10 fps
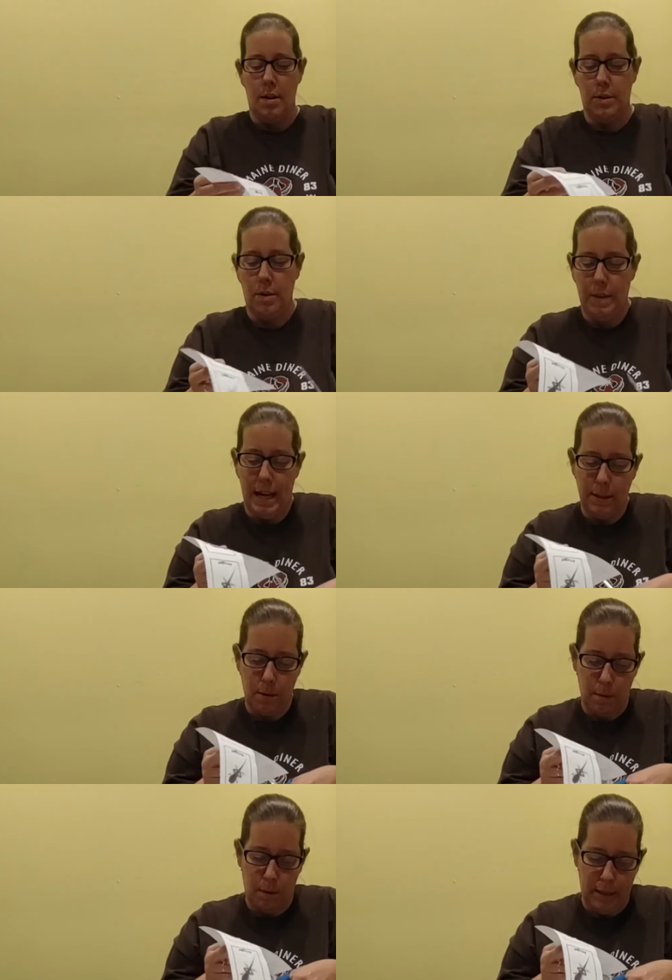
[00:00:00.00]
So that's
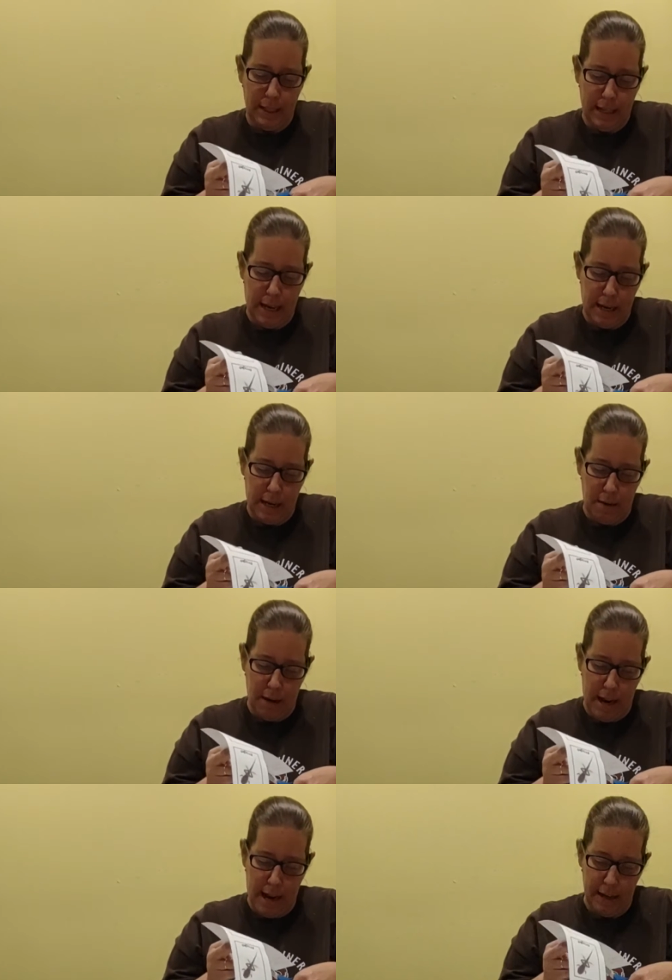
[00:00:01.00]
what we're going to cut out
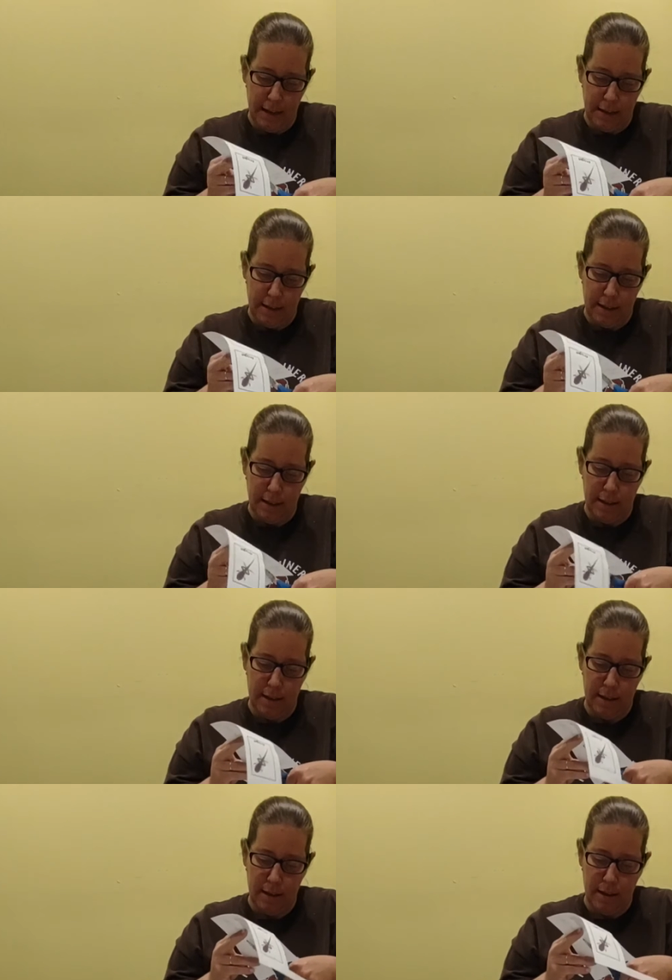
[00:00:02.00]
next.
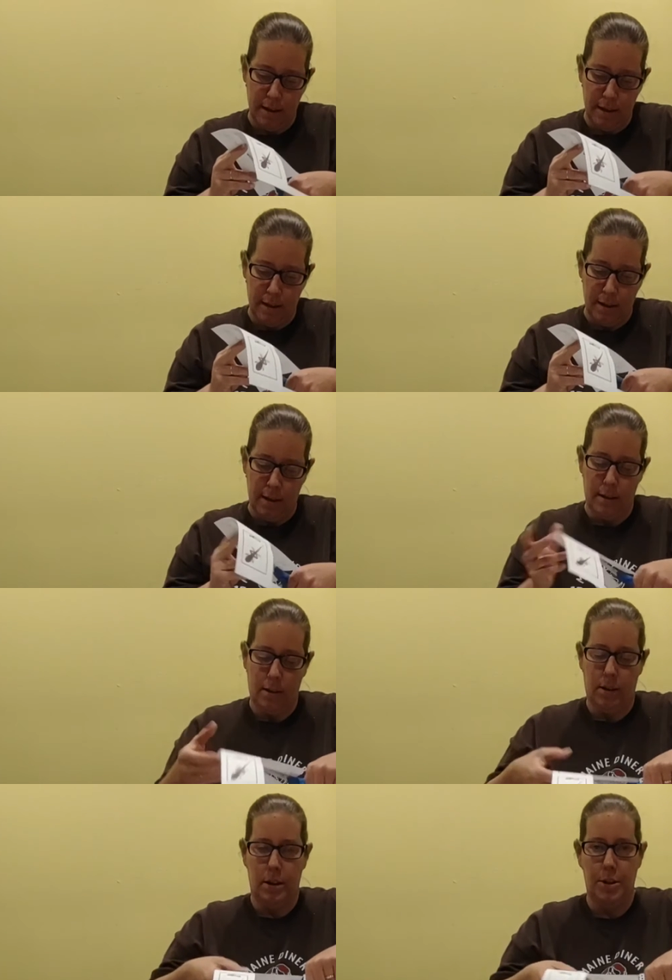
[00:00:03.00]

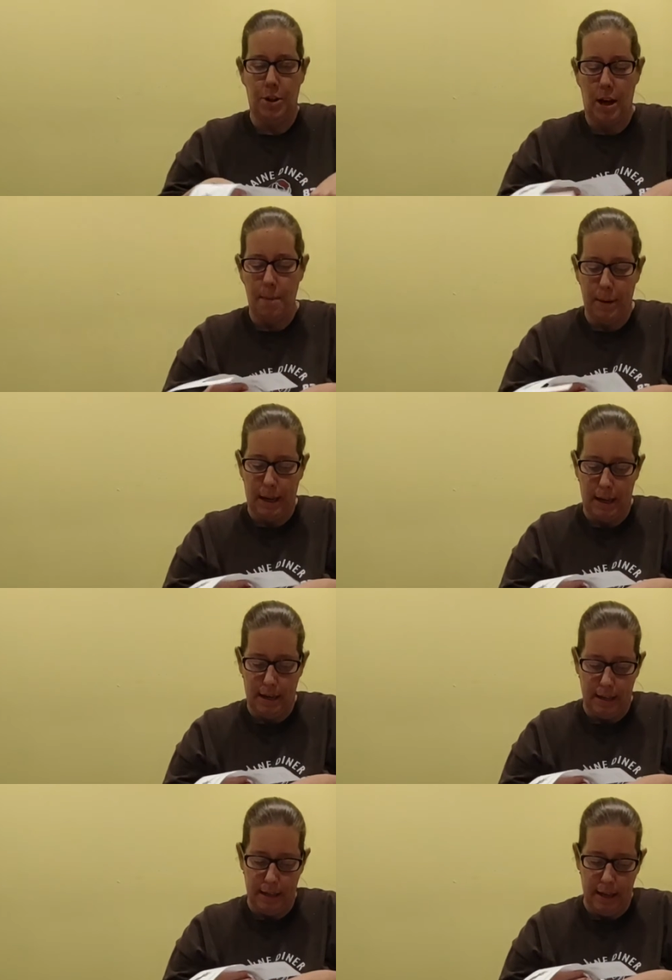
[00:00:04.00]
Good job
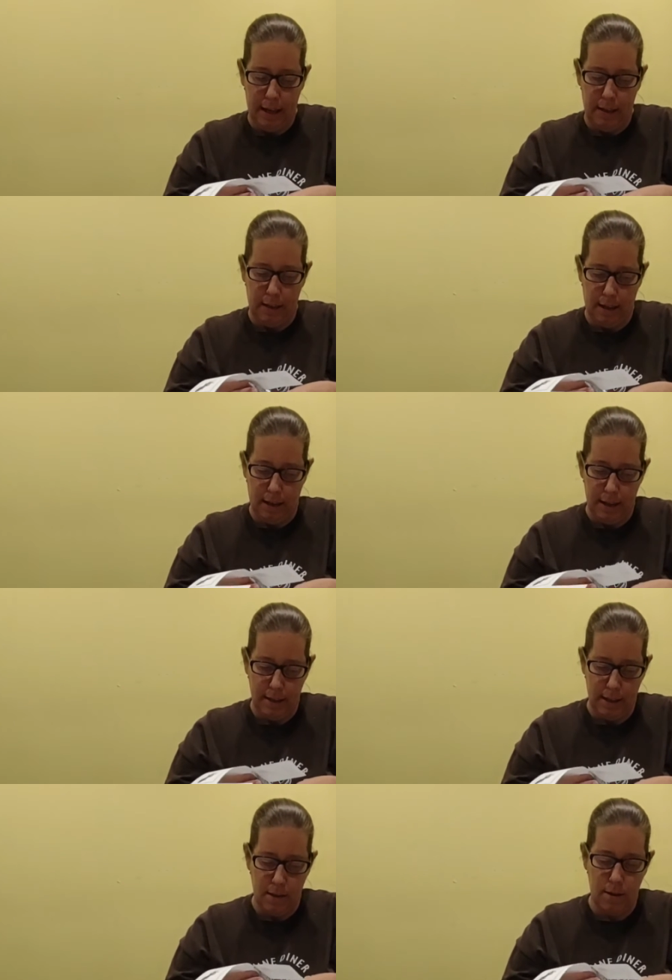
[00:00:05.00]
cutting, nice
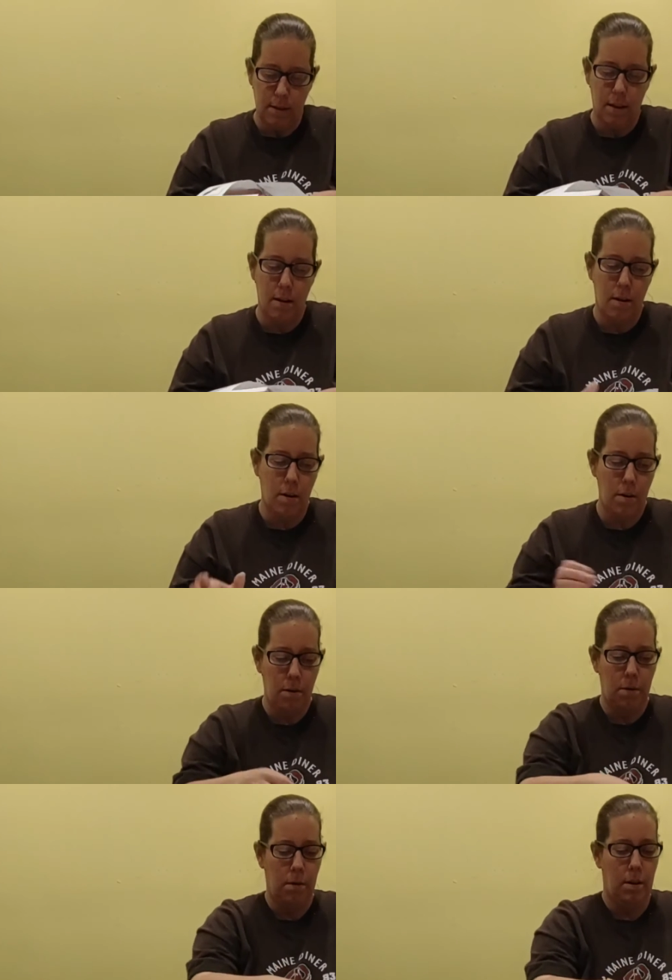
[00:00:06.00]
and
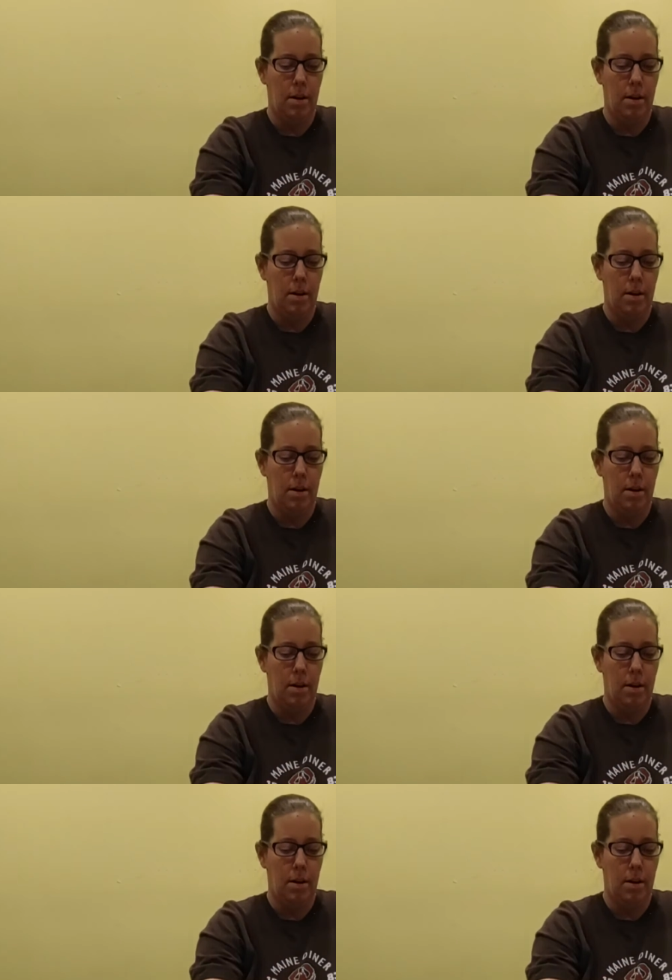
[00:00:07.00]
slow.